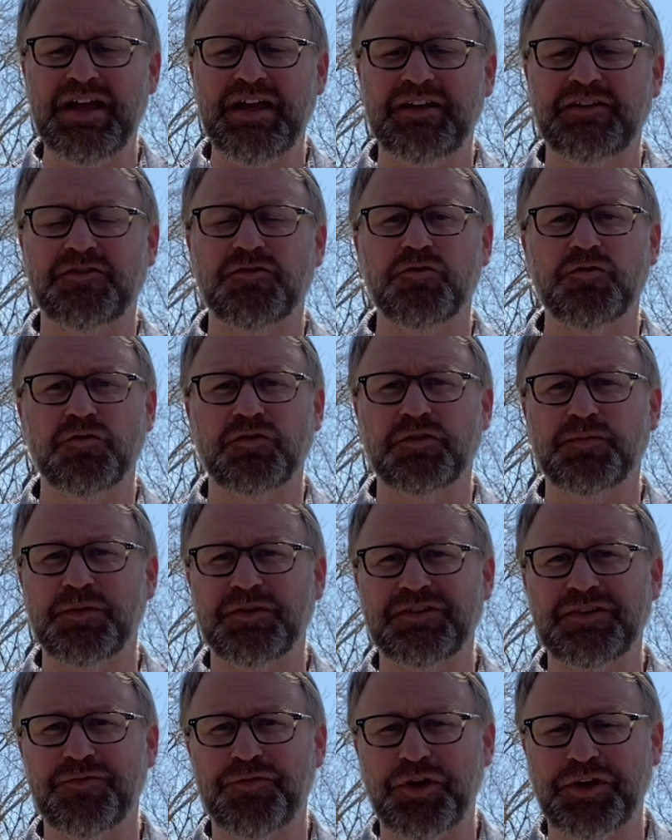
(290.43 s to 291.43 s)
to
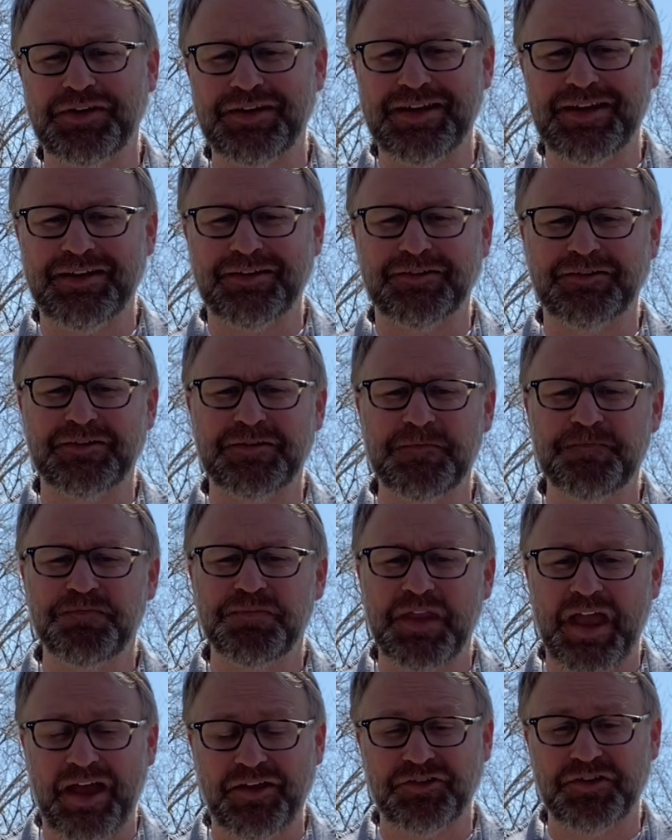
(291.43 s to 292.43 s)
specific needs
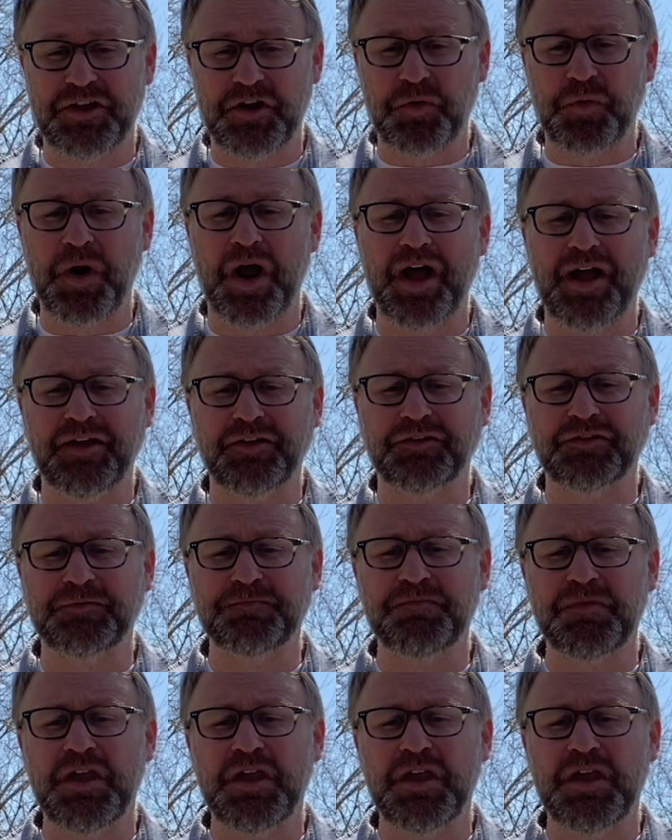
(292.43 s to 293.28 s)
as they arise.